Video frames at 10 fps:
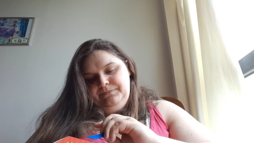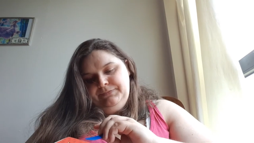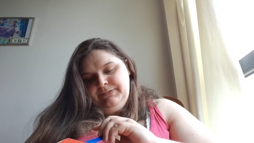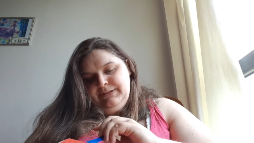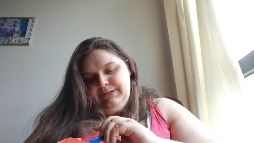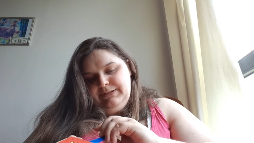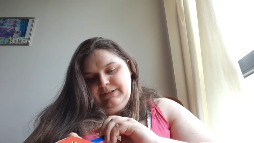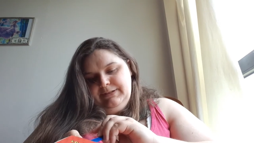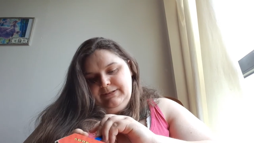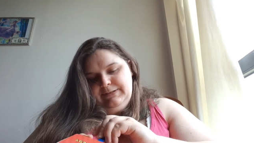
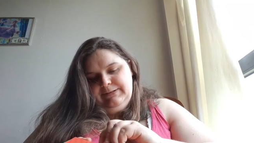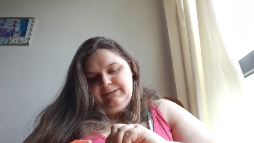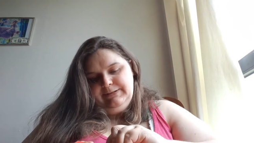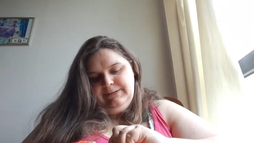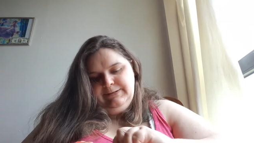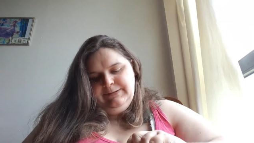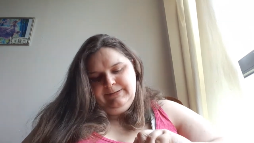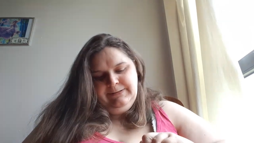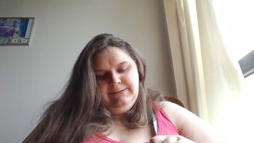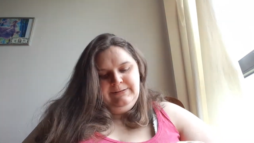
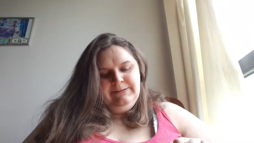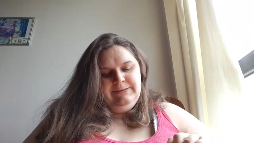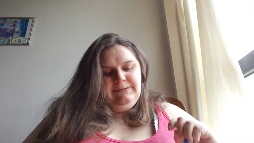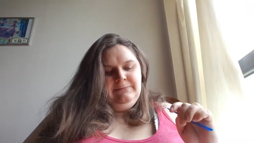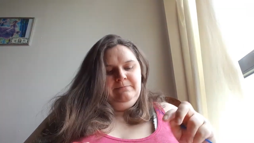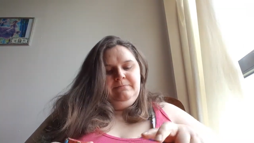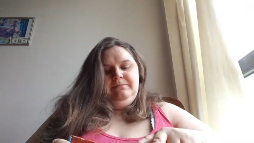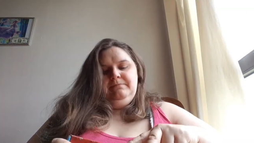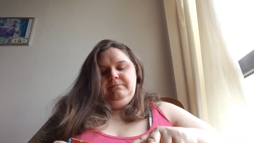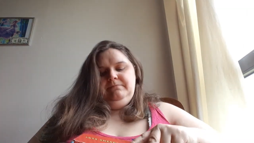
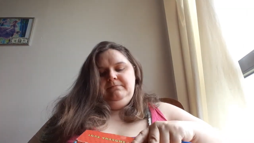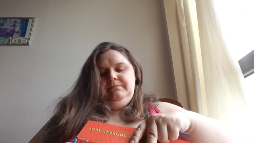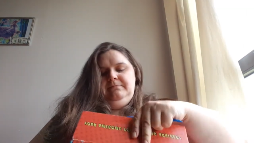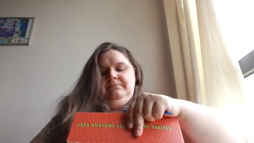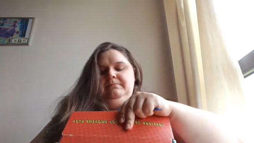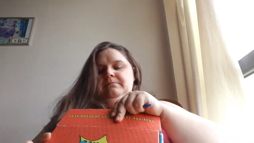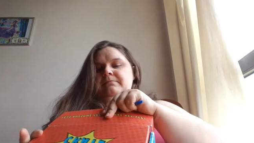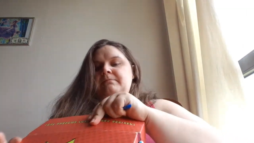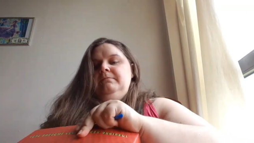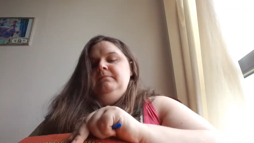
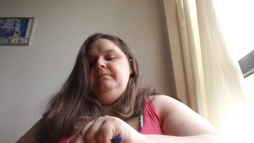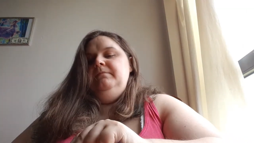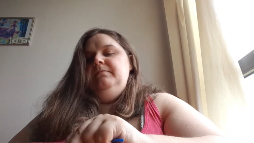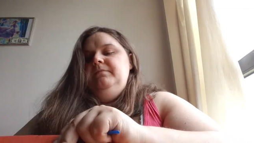[no speech]